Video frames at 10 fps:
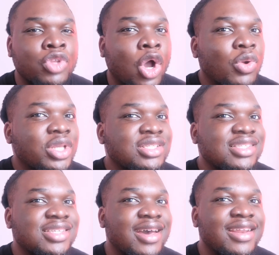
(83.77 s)
Only to
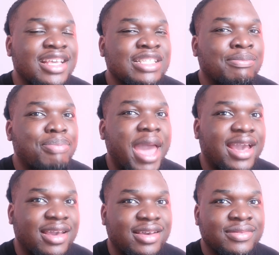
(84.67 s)
turn his
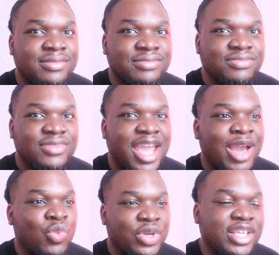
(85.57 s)
back,
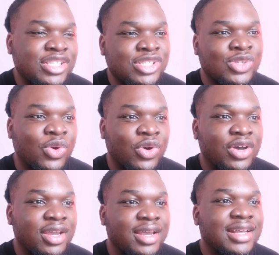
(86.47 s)
and we saw
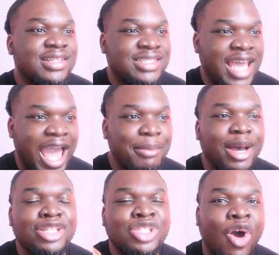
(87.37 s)

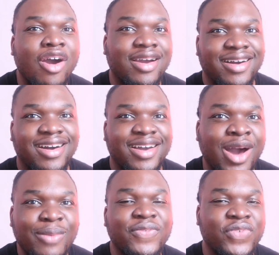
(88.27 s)
Tama Tonga
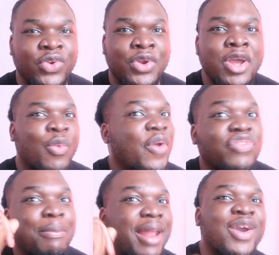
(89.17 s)
come through with
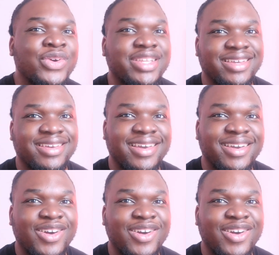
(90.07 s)
the black hoodie.